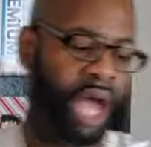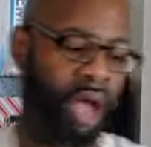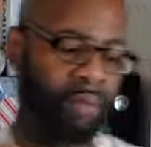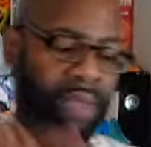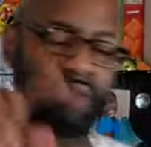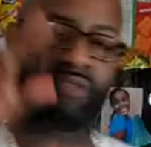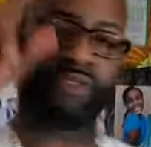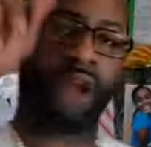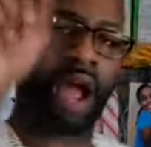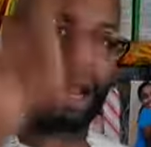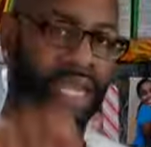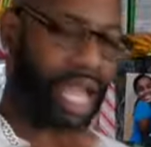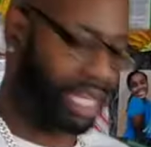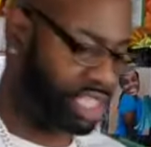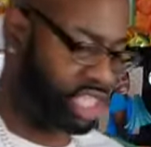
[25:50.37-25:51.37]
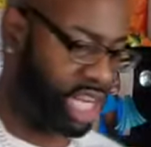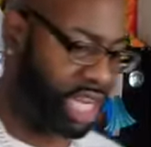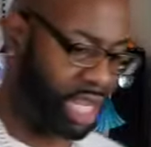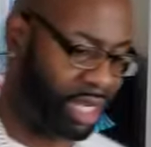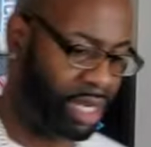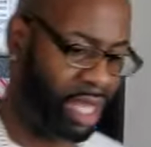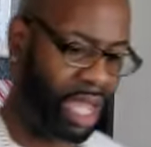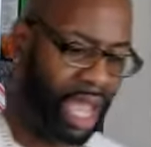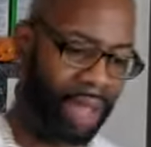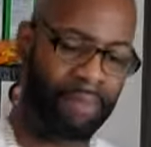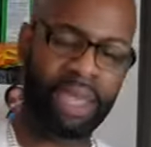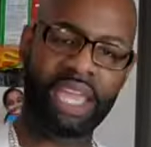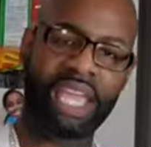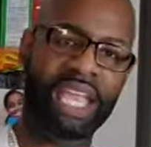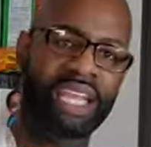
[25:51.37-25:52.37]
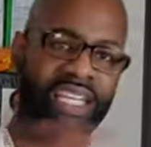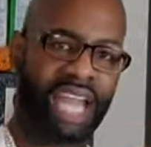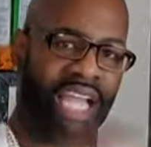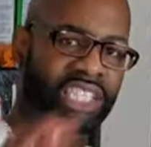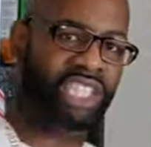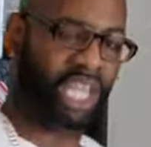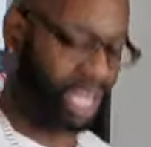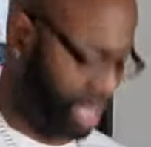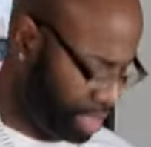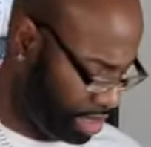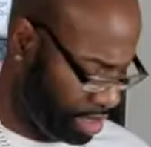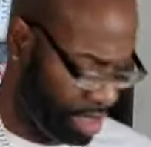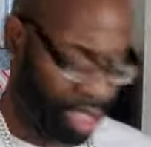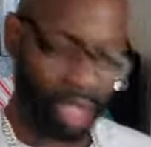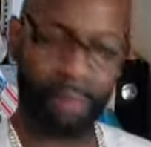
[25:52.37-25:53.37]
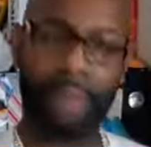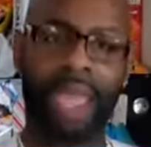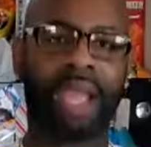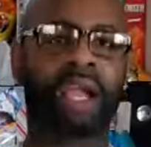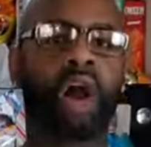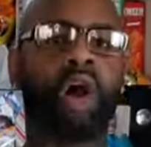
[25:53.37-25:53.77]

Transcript: of me frying that chicken and me eating that chicken, man,